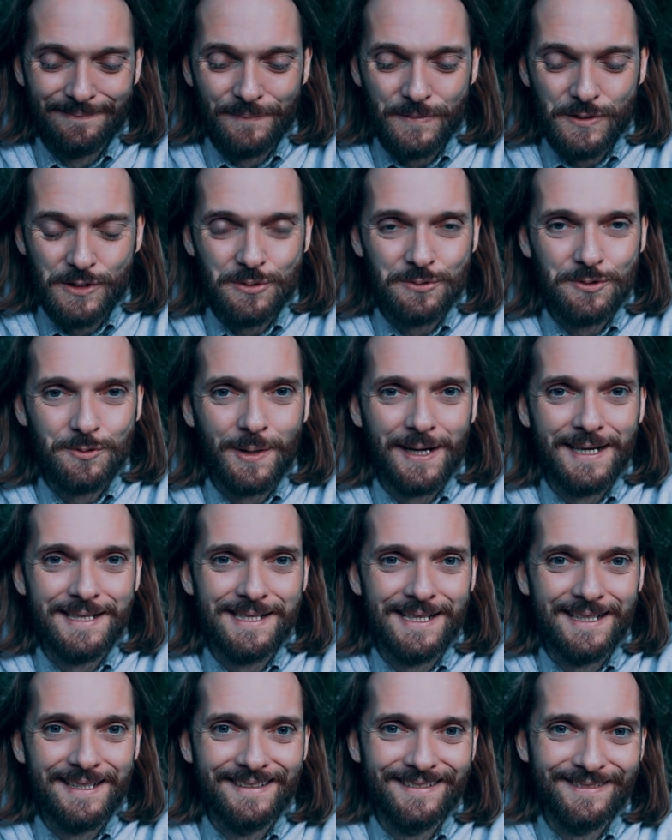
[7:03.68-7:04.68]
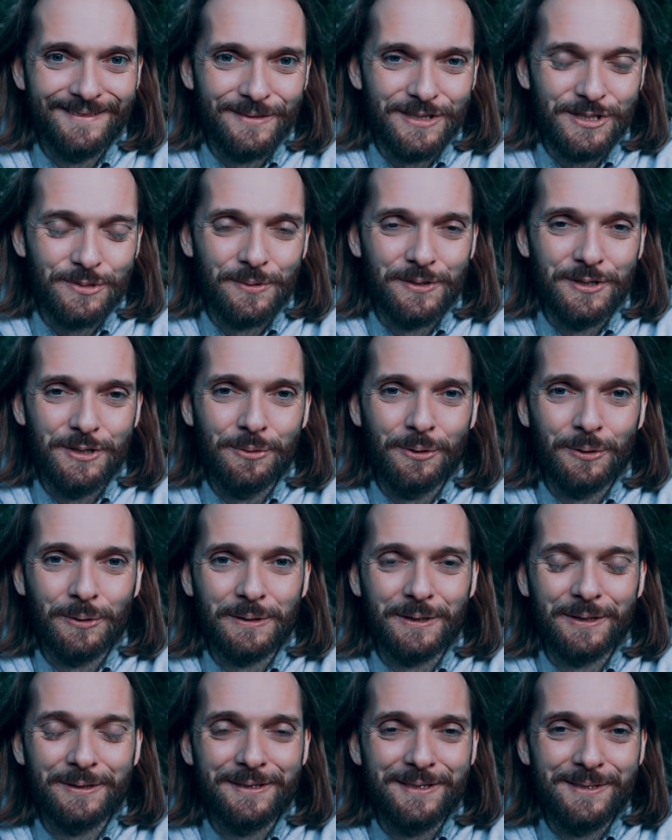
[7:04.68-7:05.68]
Choose wisely which one you
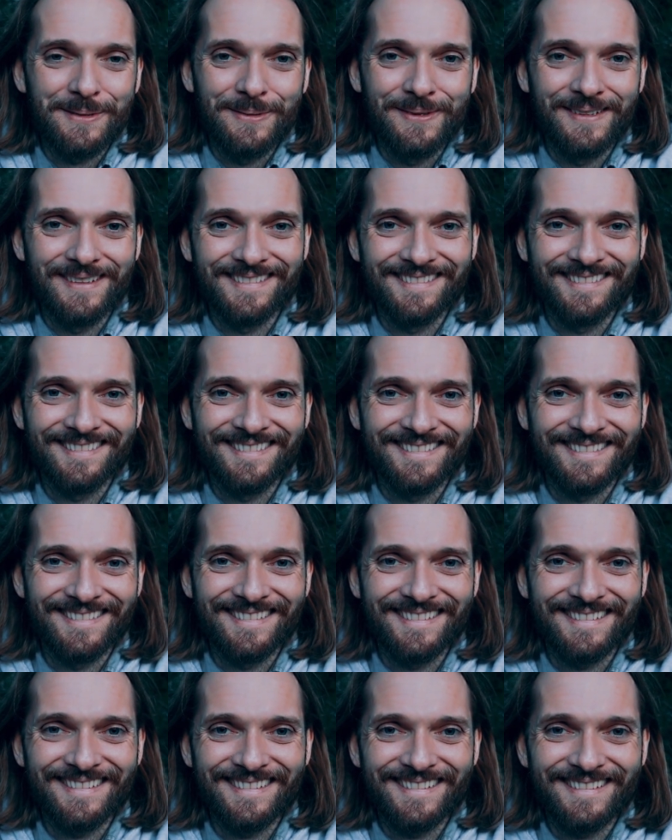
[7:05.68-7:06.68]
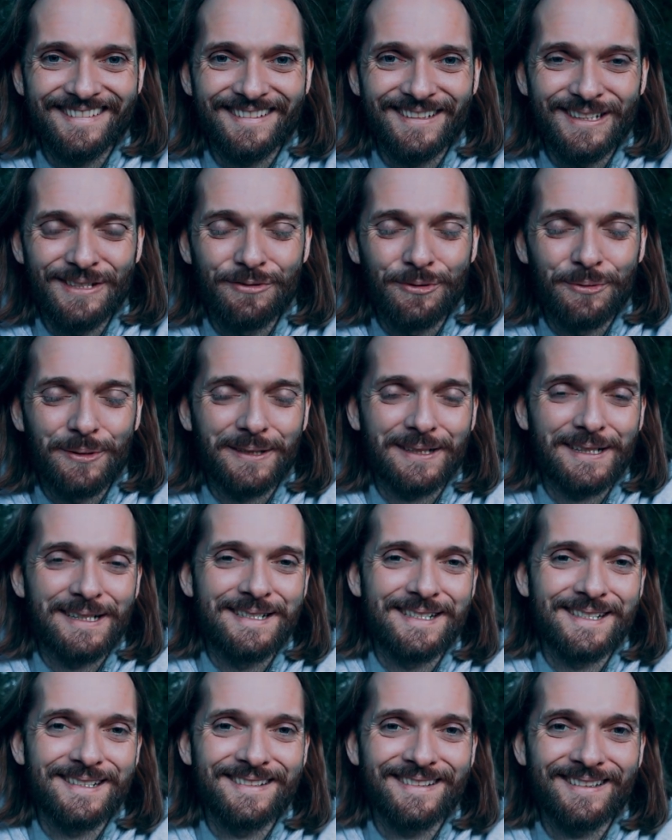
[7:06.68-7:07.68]
hold on to. Love you all,
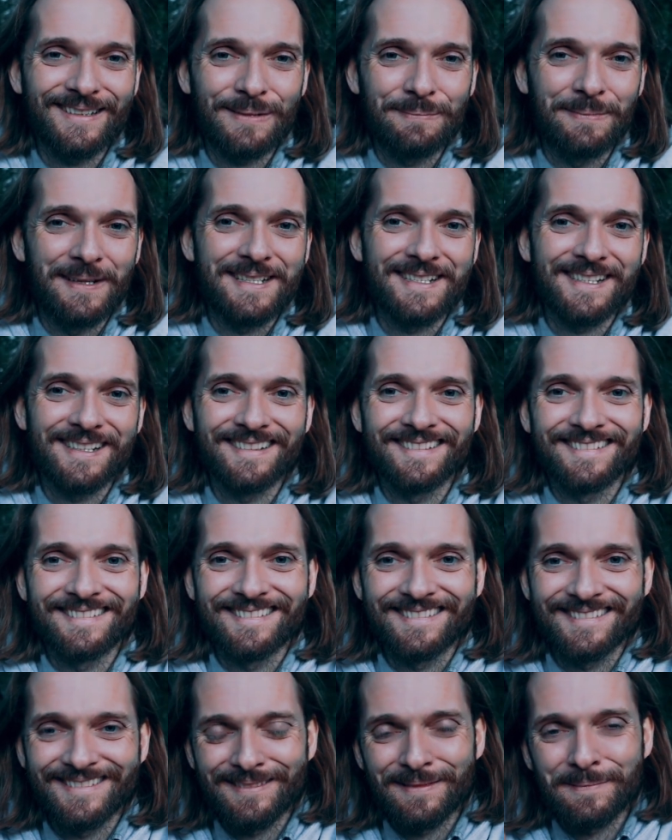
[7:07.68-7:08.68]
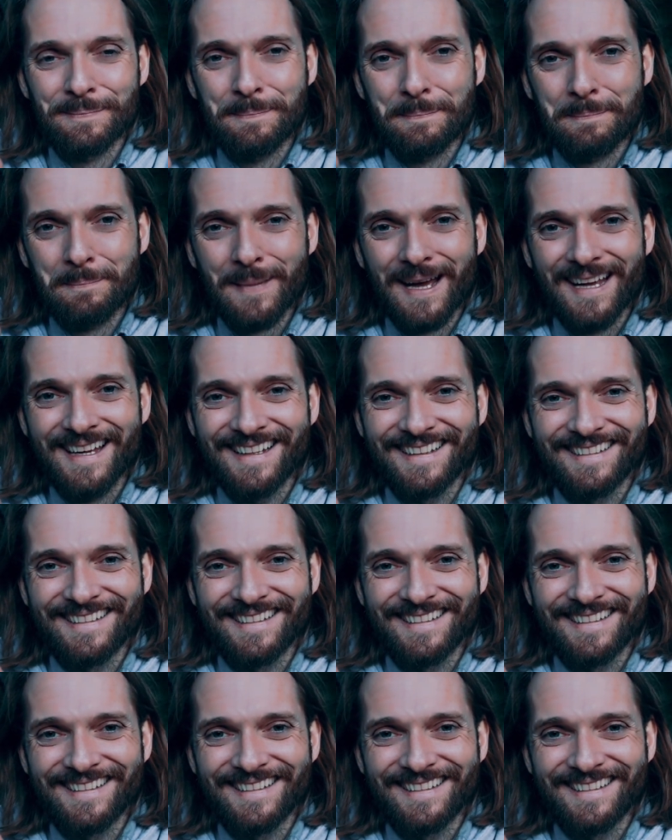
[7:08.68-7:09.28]
guys. God bless. Bye.